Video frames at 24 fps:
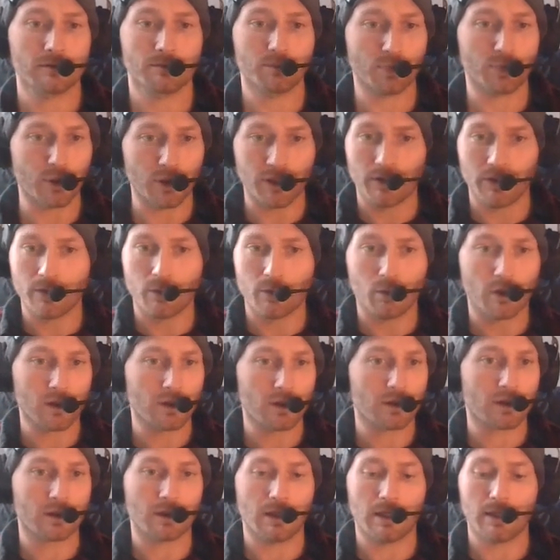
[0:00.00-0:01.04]
put in the
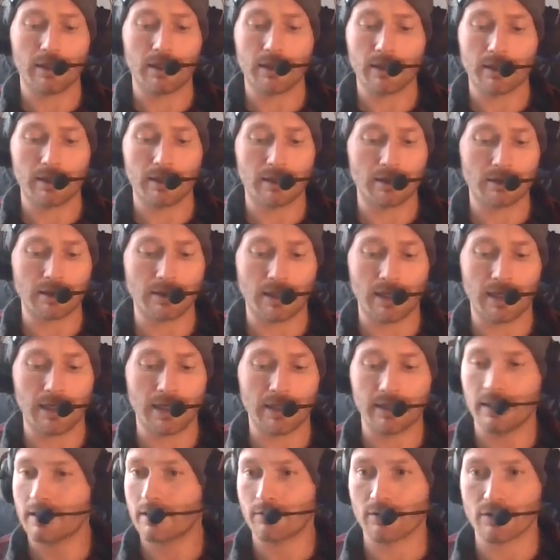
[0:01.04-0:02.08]
work and I
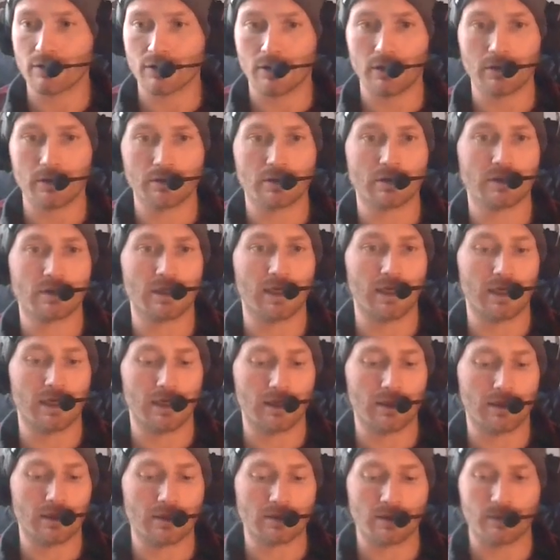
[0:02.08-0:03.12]
get the results,
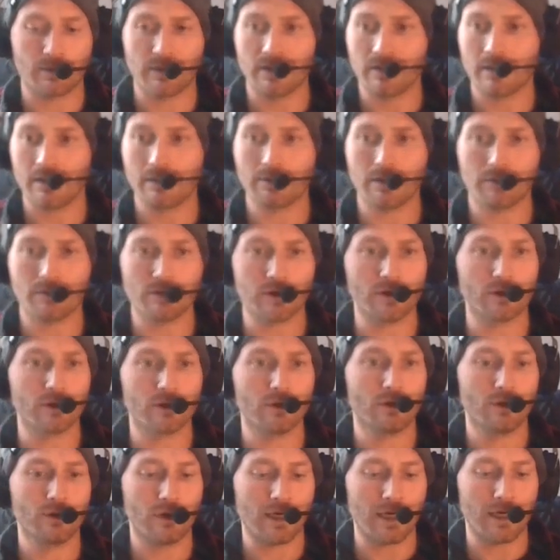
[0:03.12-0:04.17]
and it's something that I love to
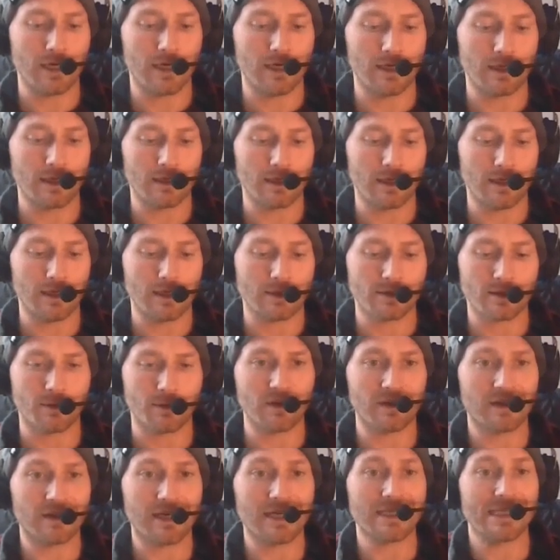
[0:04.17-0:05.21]
do. And it's
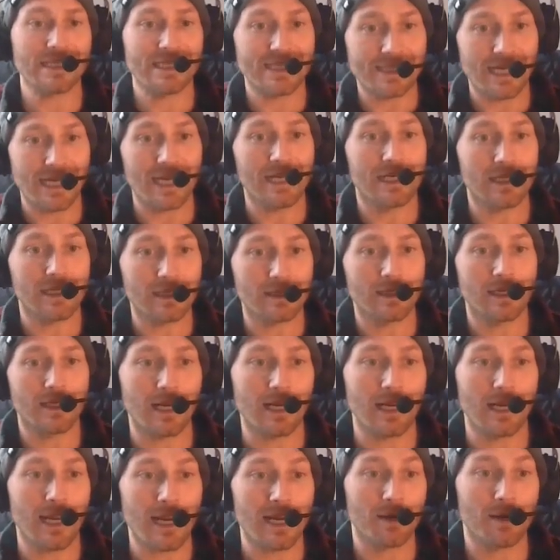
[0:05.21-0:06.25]
something that I stated that
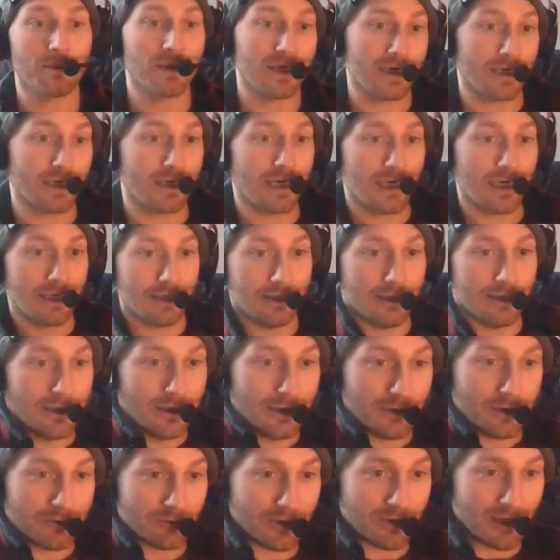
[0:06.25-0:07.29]
I am. I got it
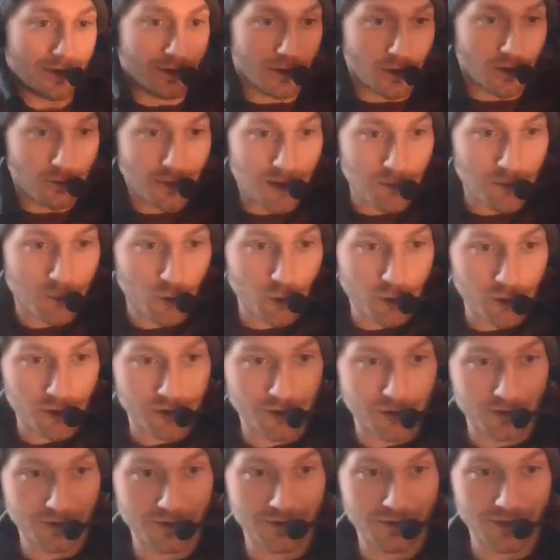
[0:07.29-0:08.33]
written on my
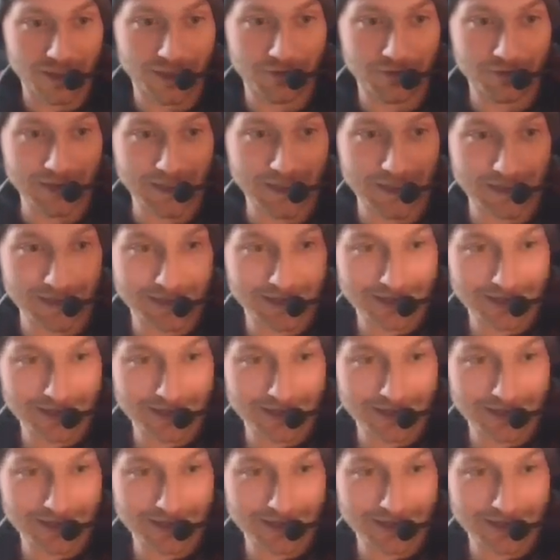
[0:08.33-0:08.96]
board, right